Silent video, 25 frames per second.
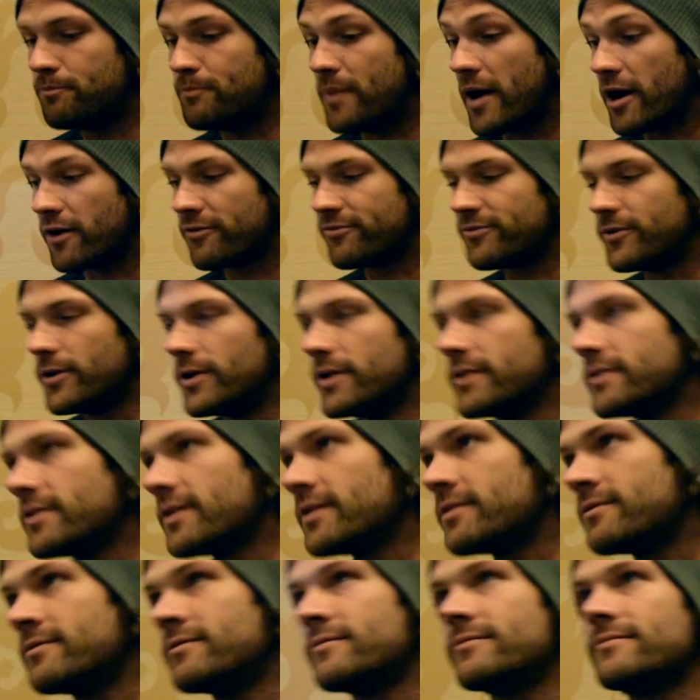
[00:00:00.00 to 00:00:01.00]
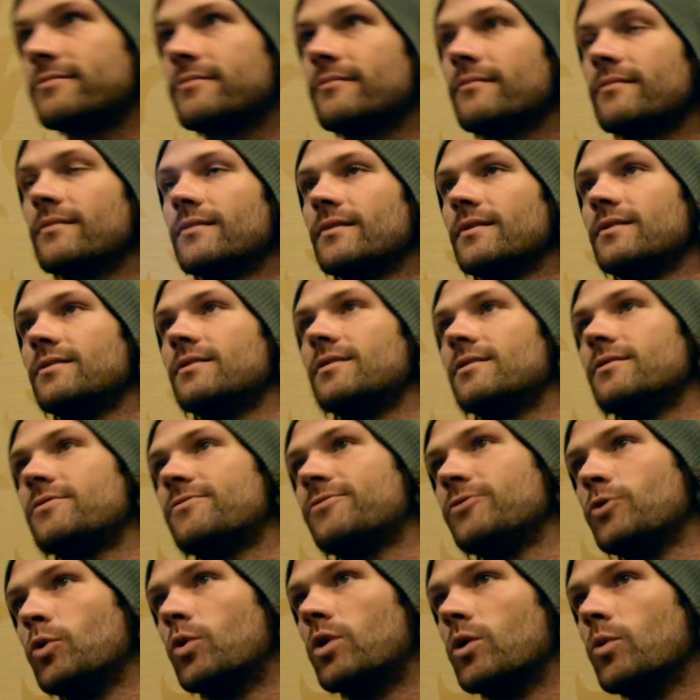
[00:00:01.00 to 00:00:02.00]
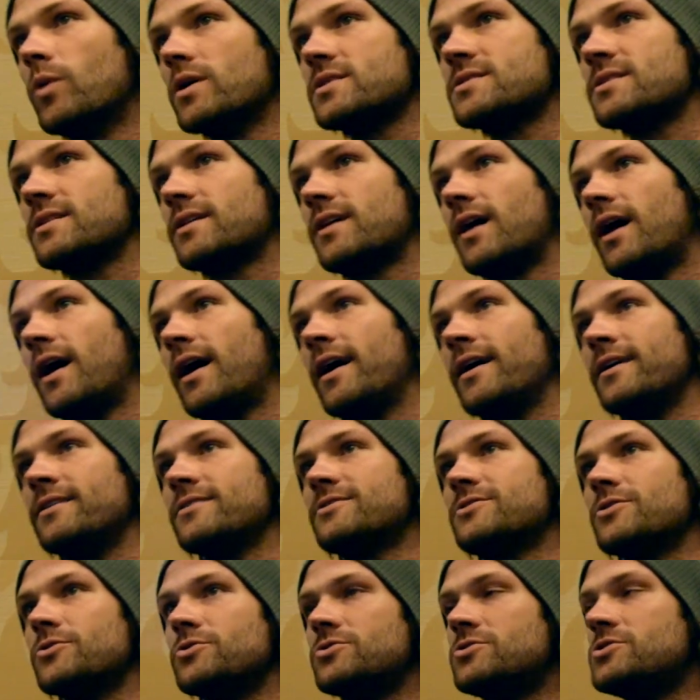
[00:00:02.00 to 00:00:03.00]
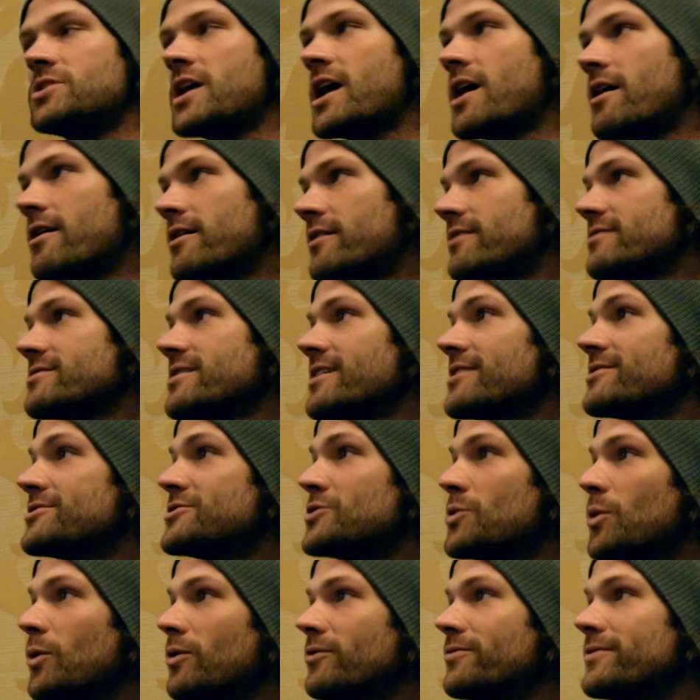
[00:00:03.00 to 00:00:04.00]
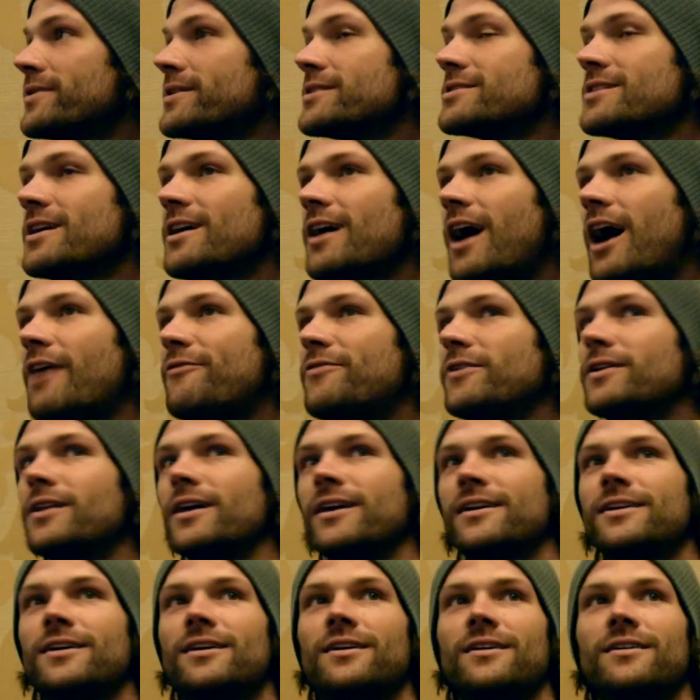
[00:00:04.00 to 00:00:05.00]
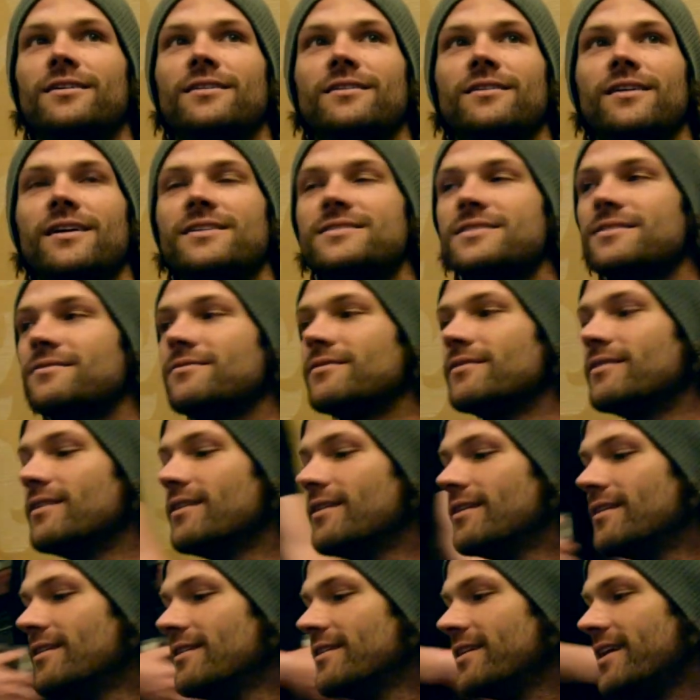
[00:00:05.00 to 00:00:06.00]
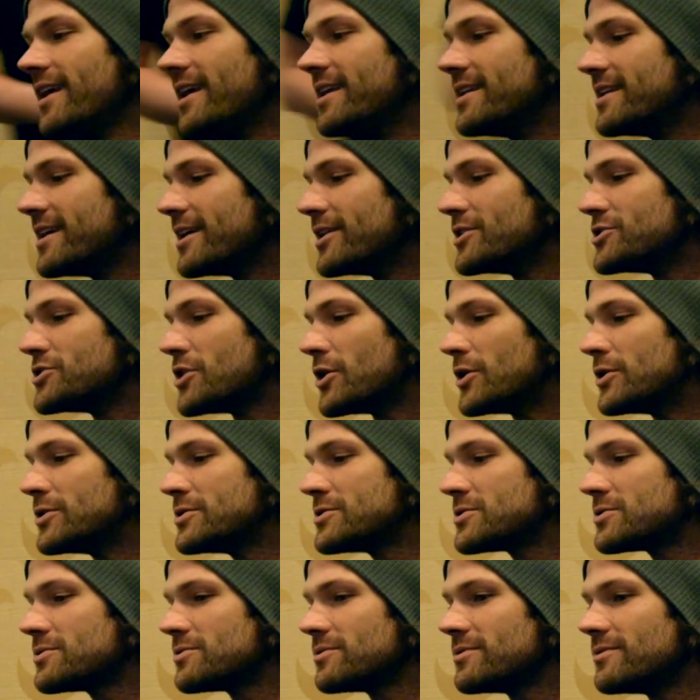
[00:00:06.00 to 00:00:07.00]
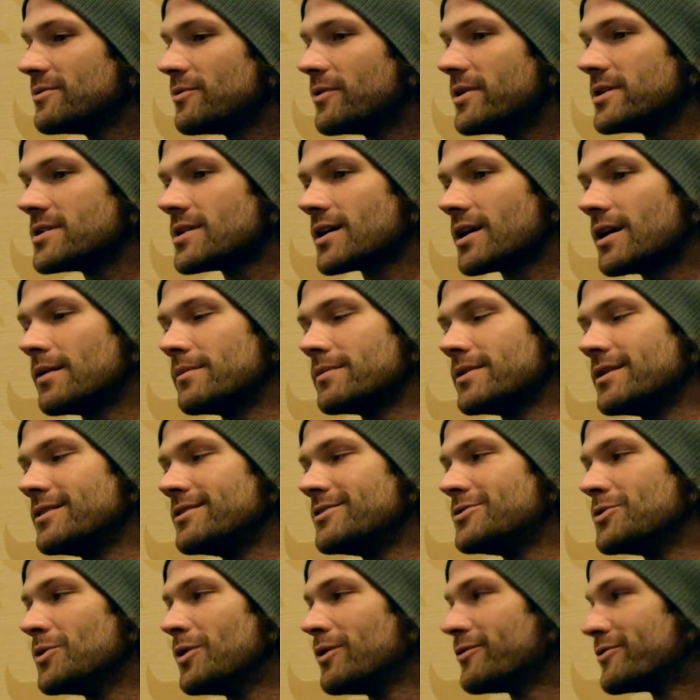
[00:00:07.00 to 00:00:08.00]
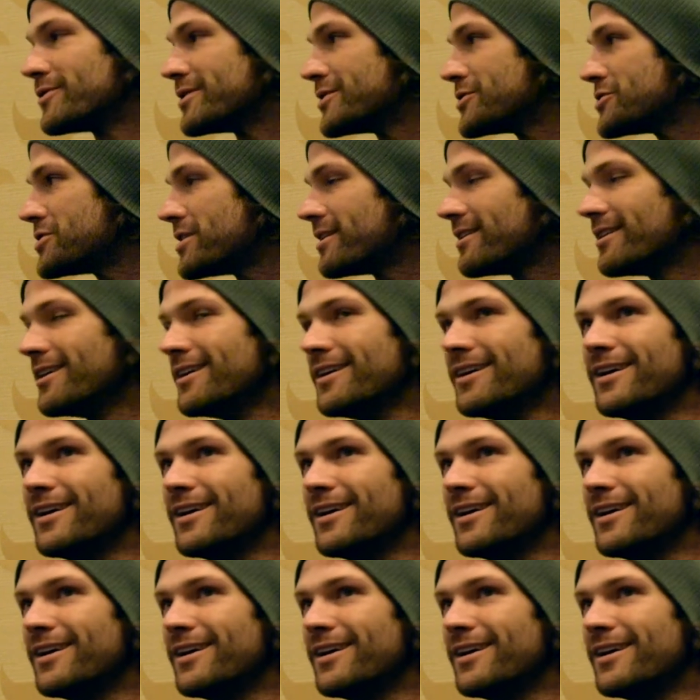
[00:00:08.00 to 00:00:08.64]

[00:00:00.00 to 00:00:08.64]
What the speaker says: barefoot, and the floor wasn't kind, so Jared is getting too old for this. I feel like, is it Indiana Jones, where he's like, I'm getting too old for this shit.